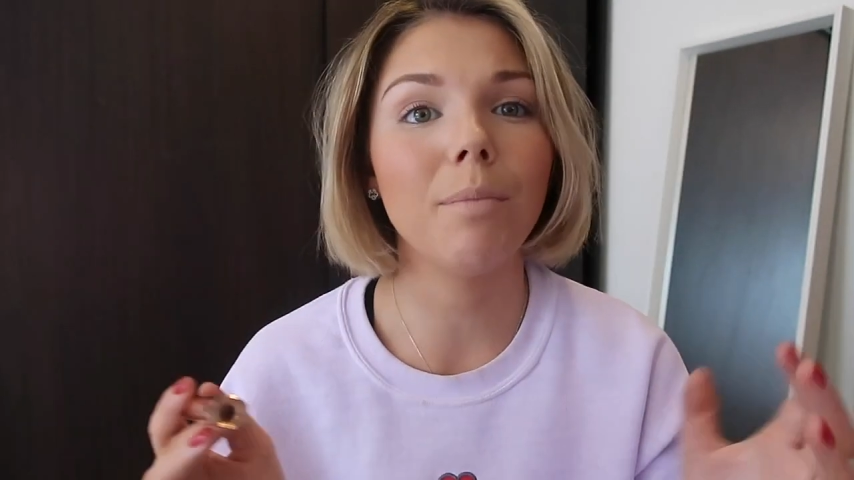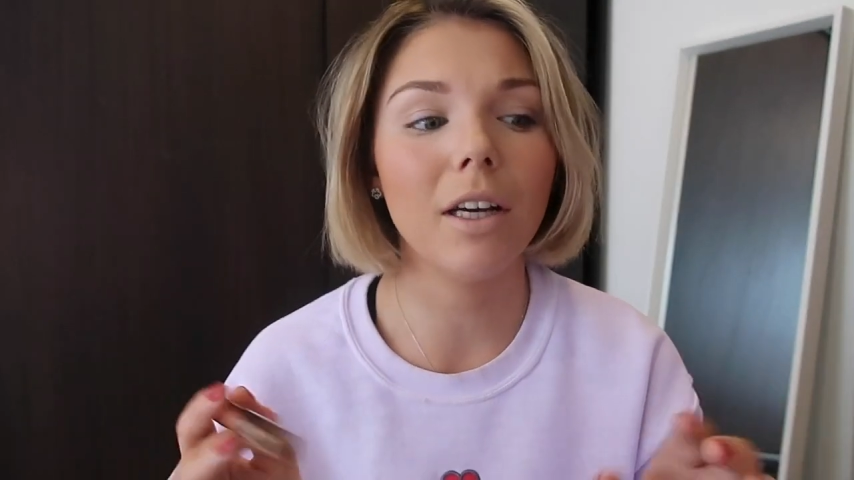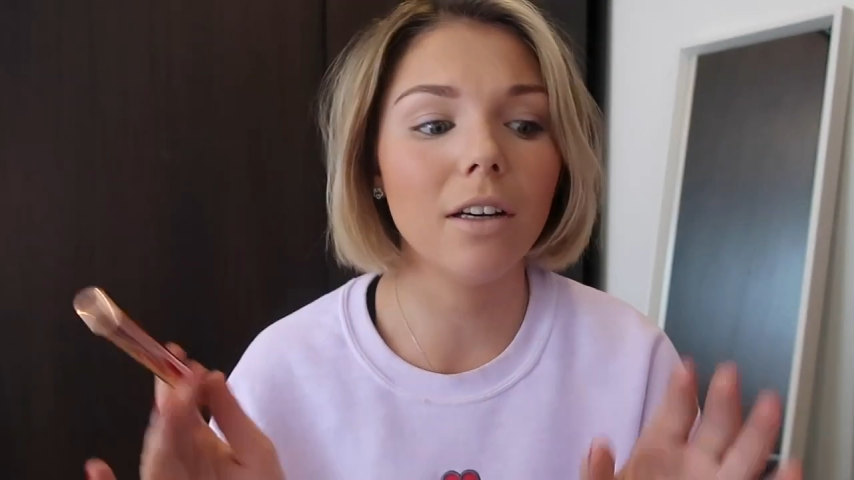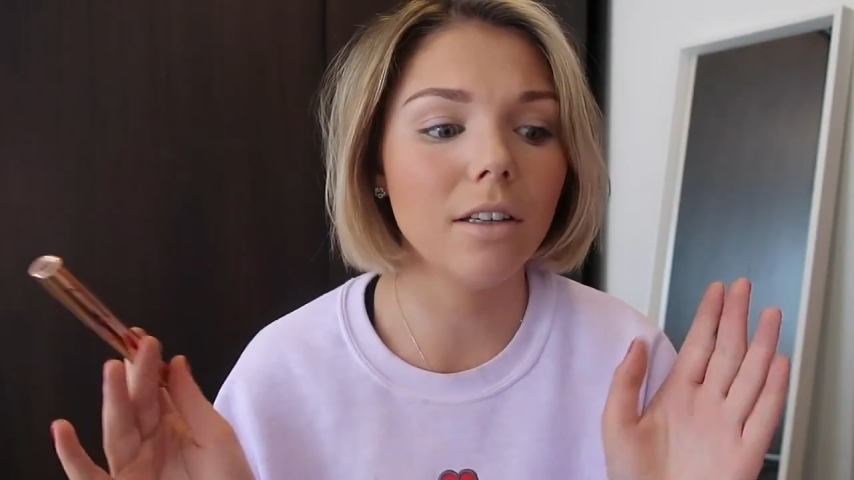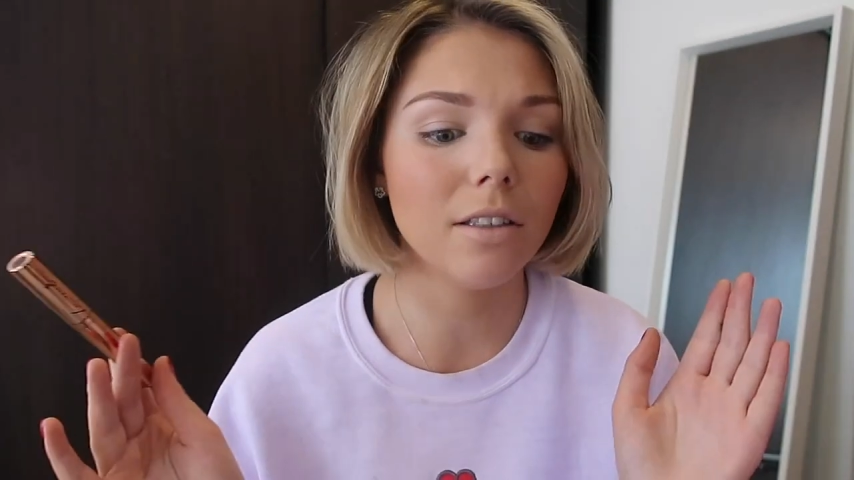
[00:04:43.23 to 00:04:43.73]

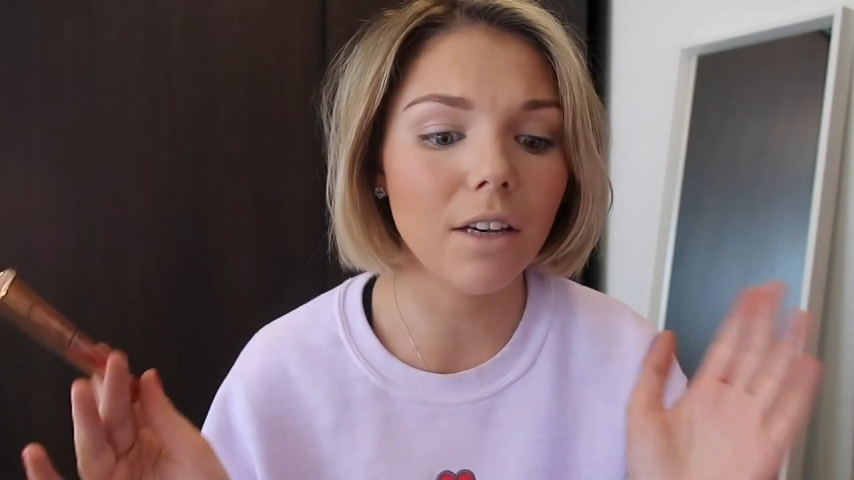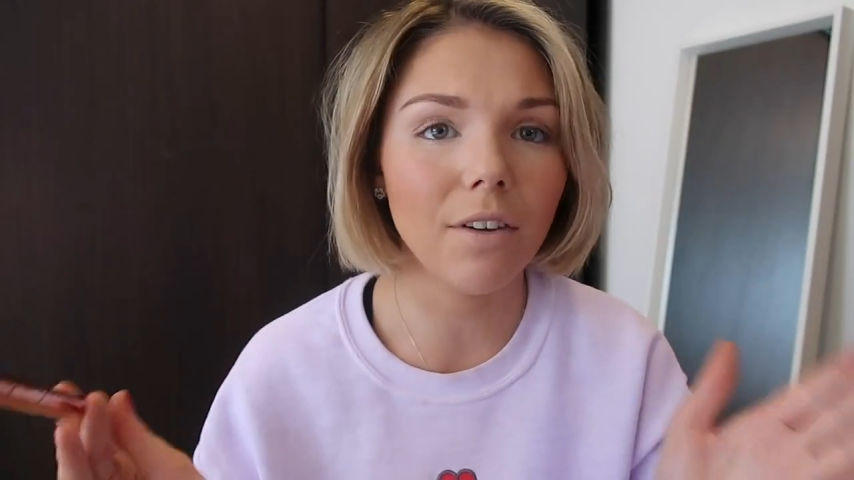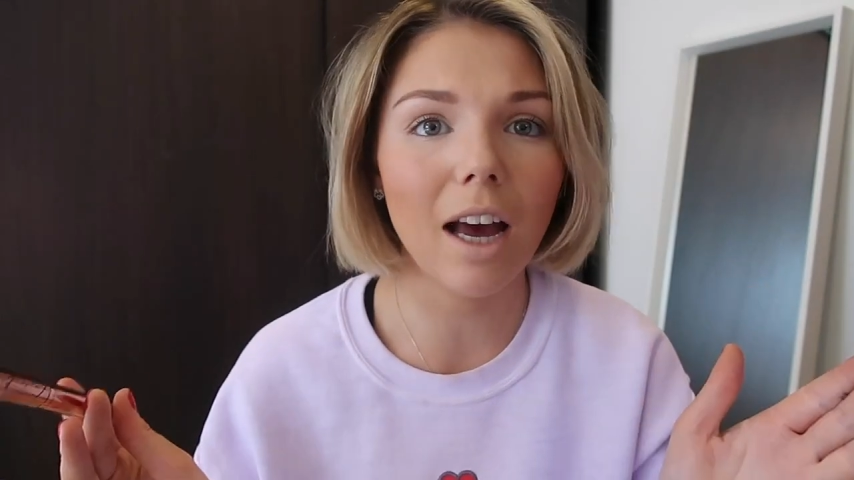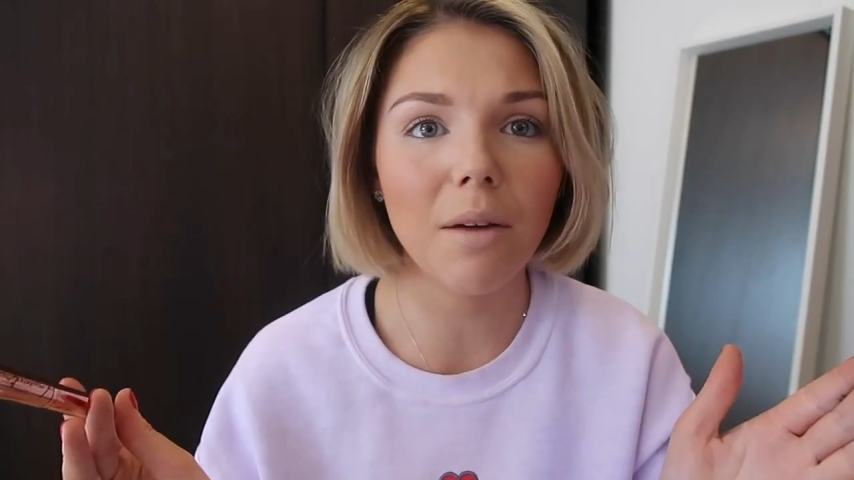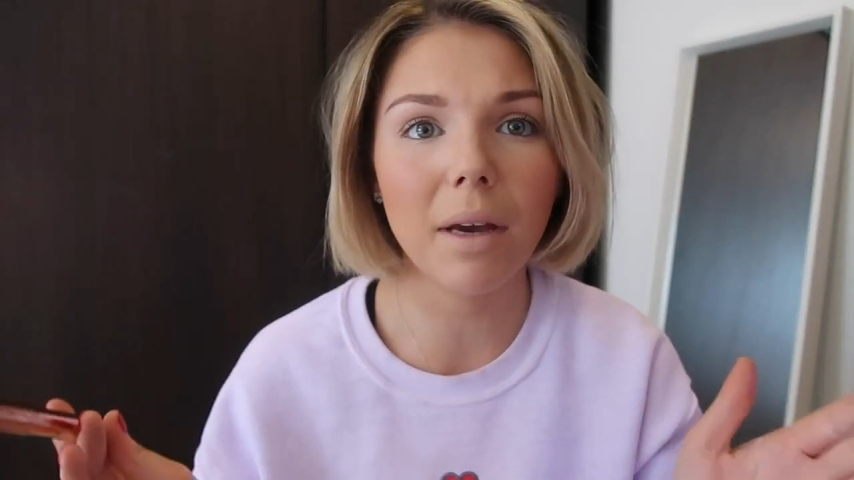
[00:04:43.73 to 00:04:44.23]
because if
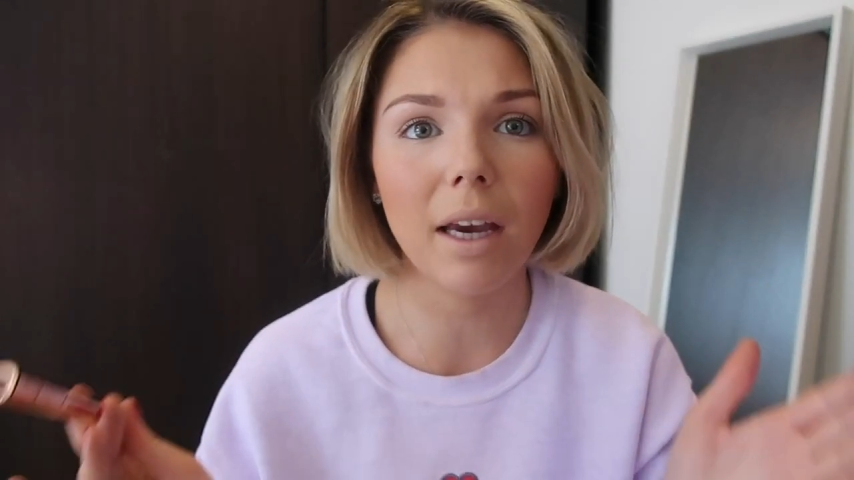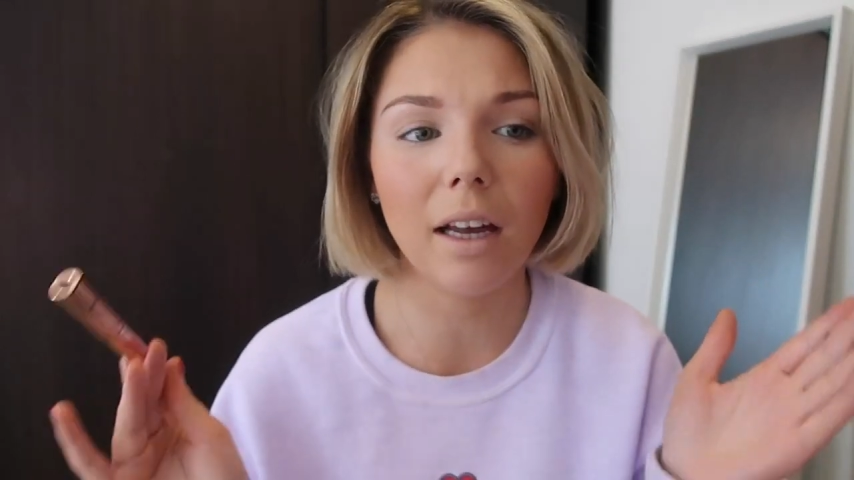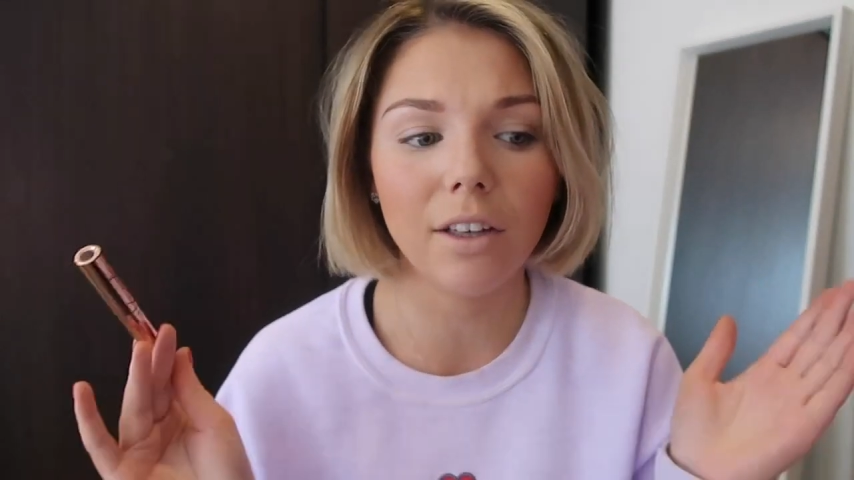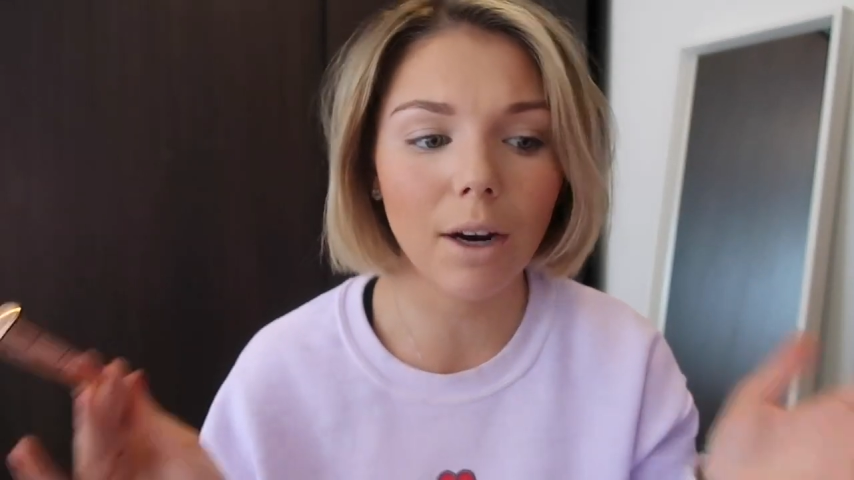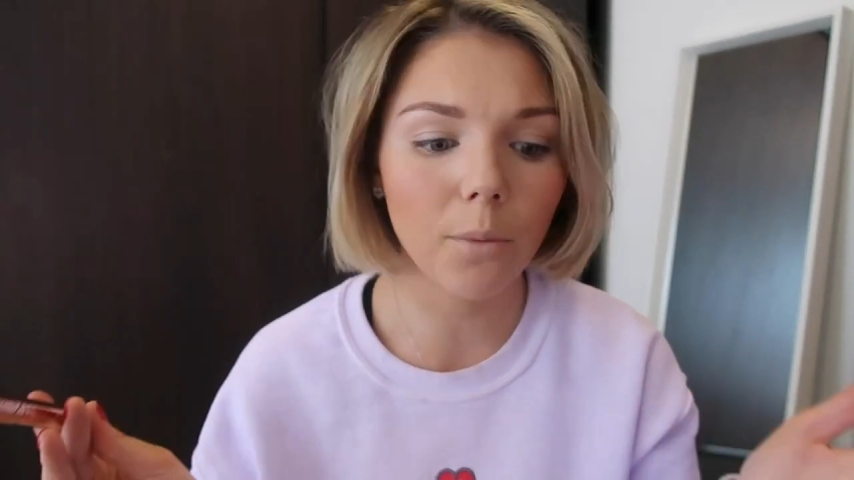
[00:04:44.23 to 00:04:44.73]
you're like me
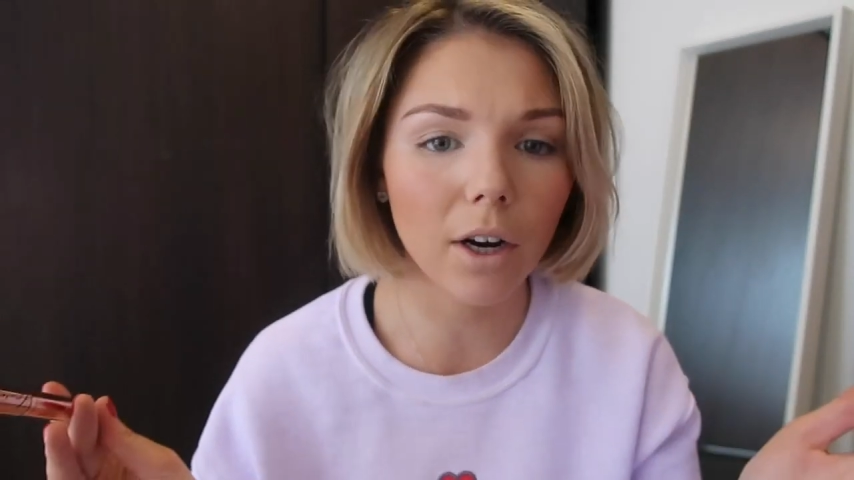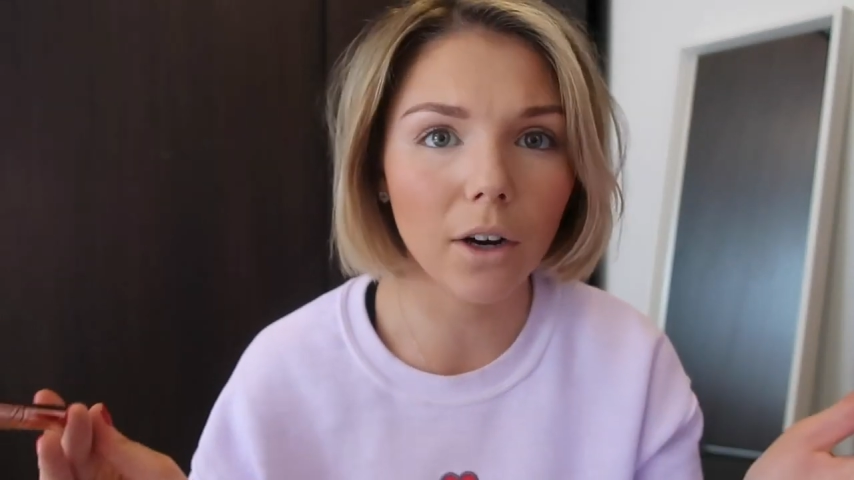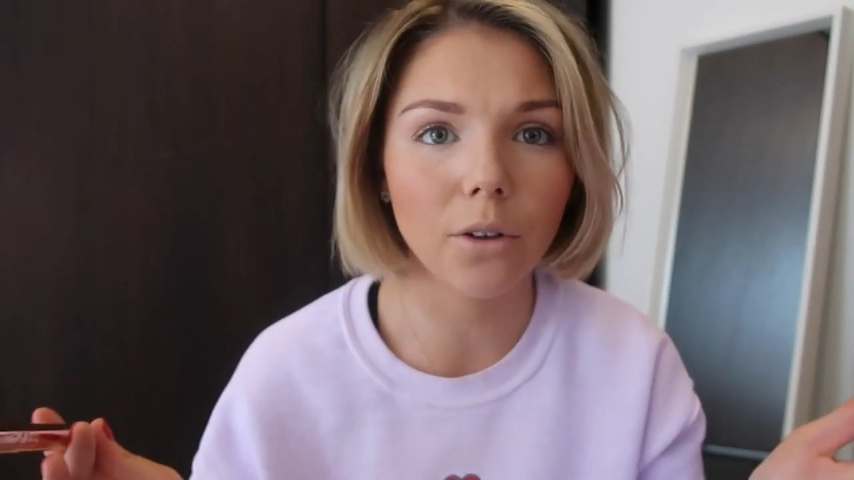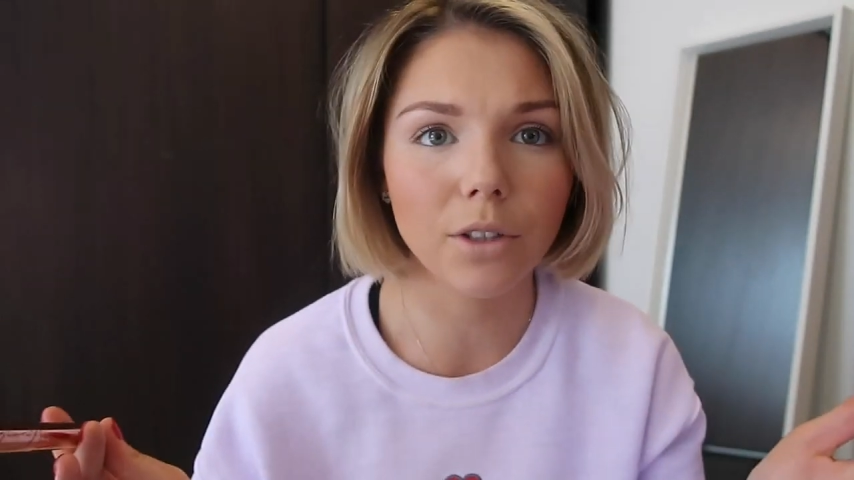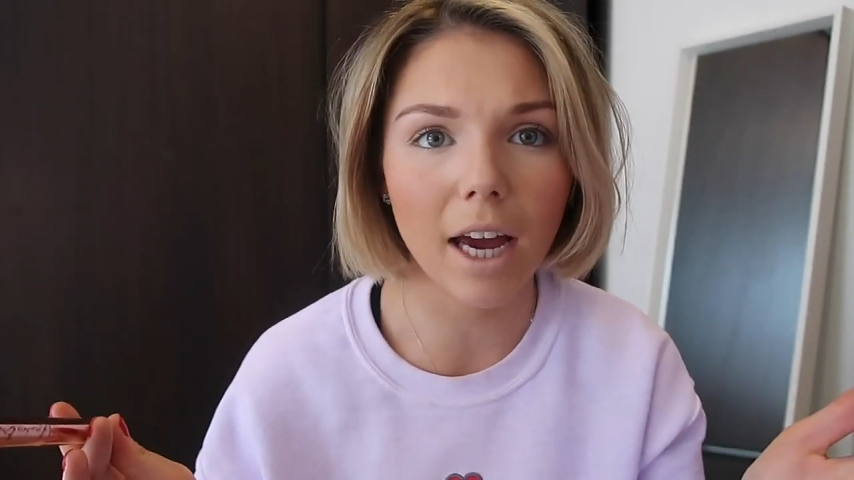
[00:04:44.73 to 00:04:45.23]
and you're at
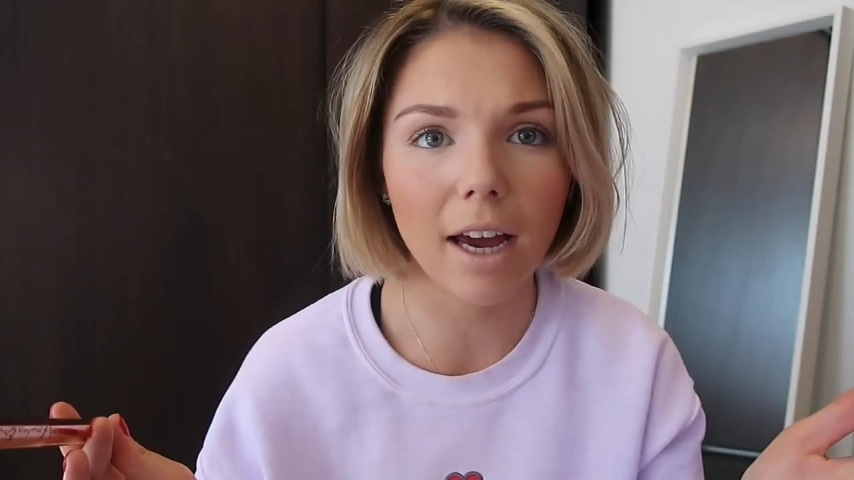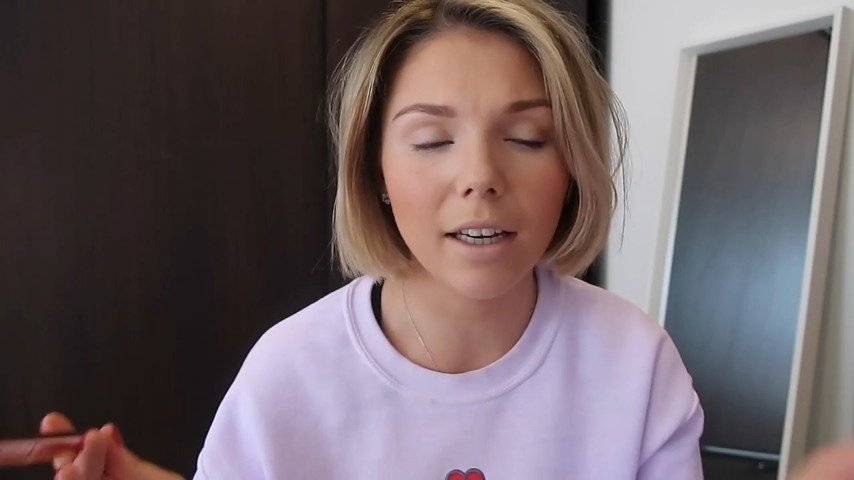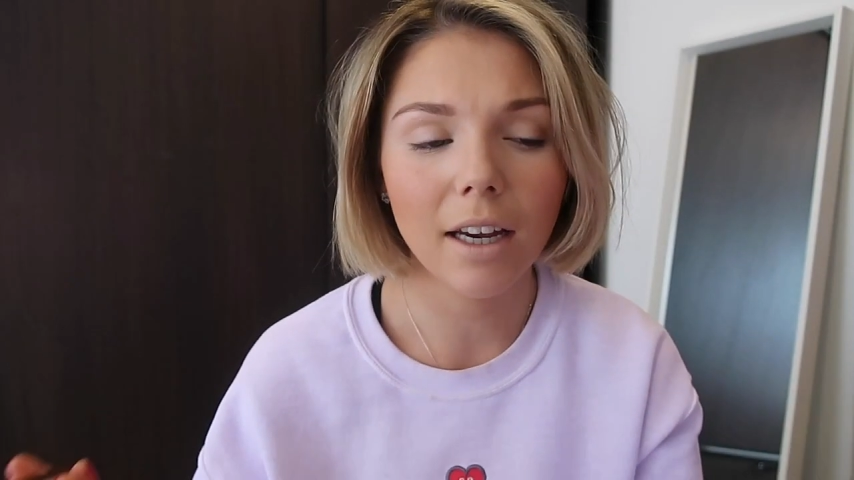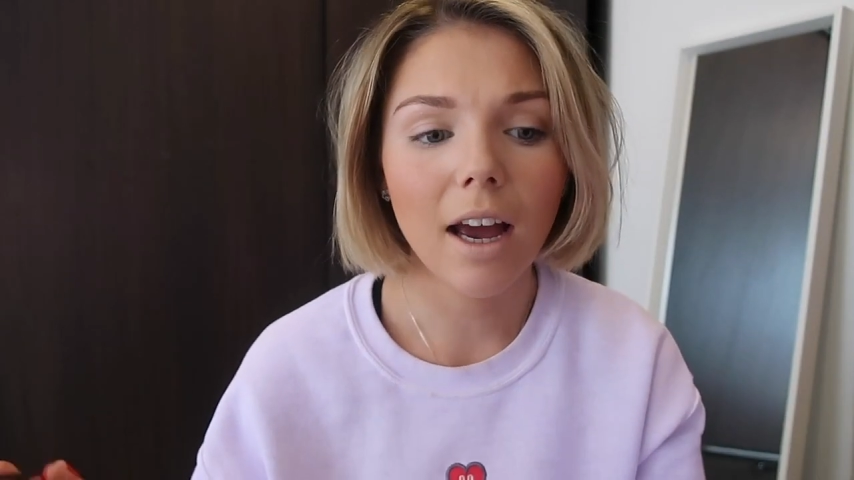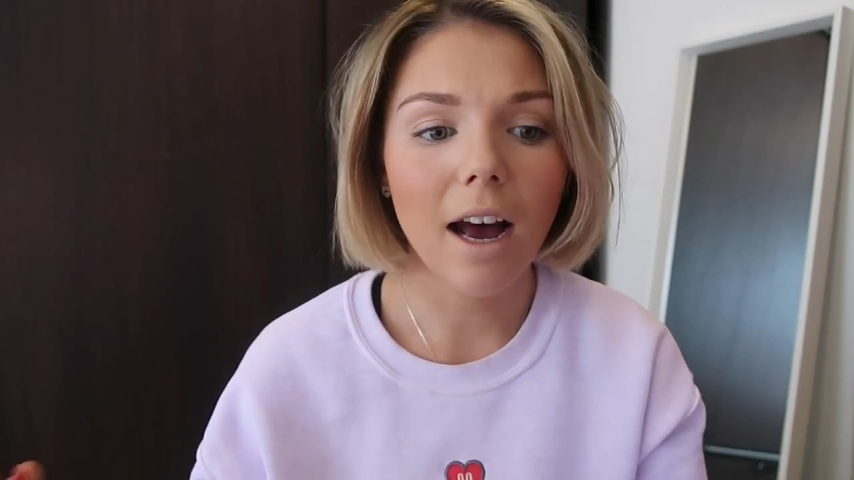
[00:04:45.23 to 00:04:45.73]
work all day